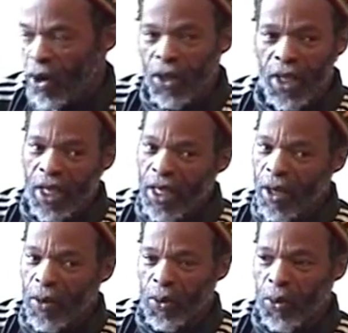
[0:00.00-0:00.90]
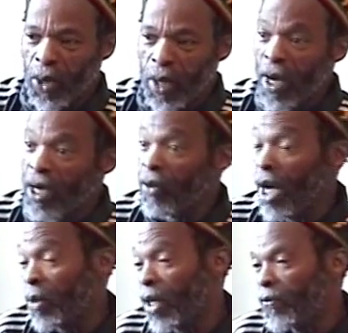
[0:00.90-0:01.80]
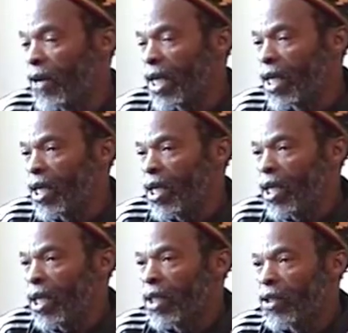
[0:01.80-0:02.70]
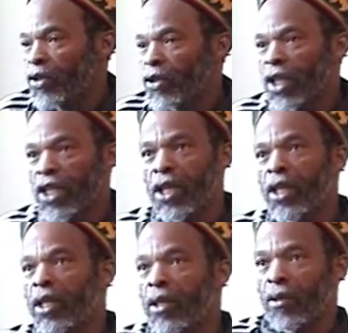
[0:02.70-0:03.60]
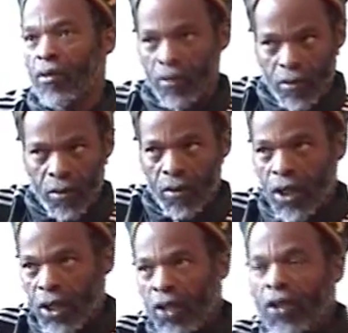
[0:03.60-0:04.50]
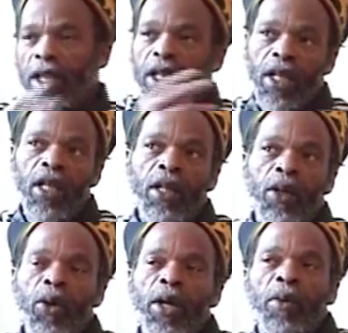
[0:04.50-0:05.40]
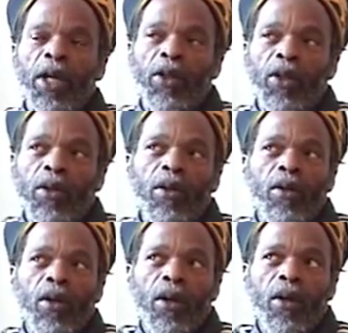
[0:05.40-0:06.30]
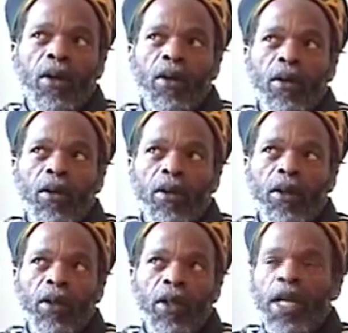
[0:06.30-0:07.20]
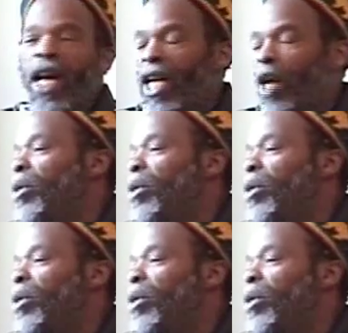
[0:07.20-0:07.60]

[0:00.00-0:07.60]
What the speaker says: Oh yeah, he comes way back. As a matter of fact, the tradition, just taking a little quick back to the Naya